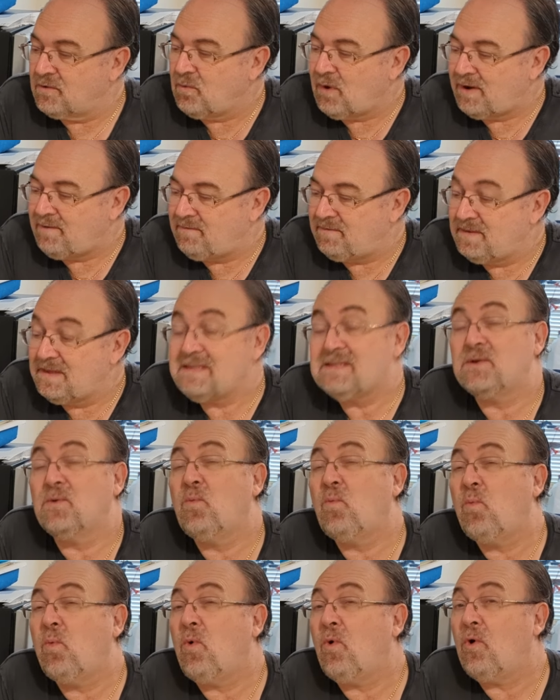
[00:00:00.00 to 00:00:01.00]
to wait for this to
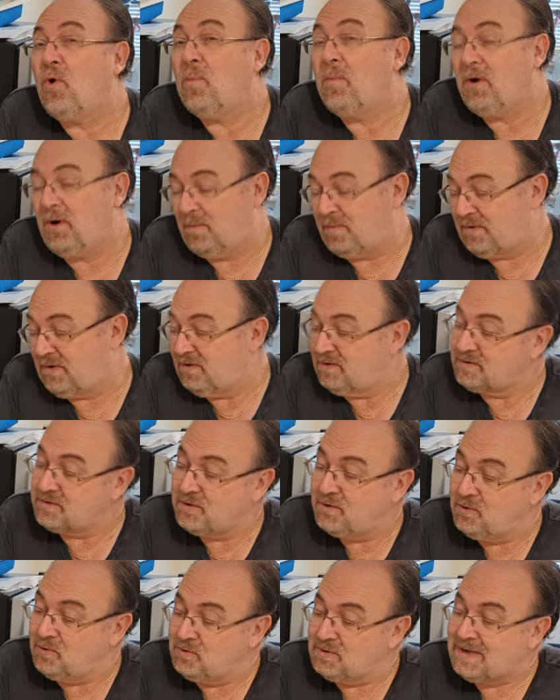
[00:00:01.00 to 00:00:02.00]
warm up, not
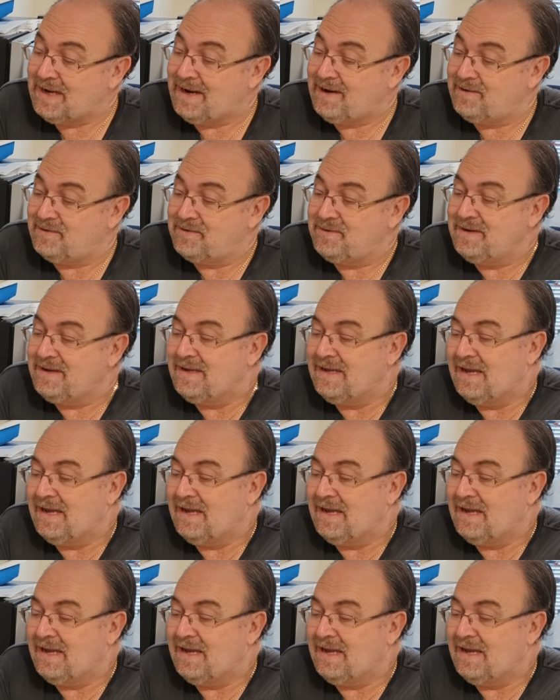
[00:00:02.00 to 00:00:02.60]
cool down.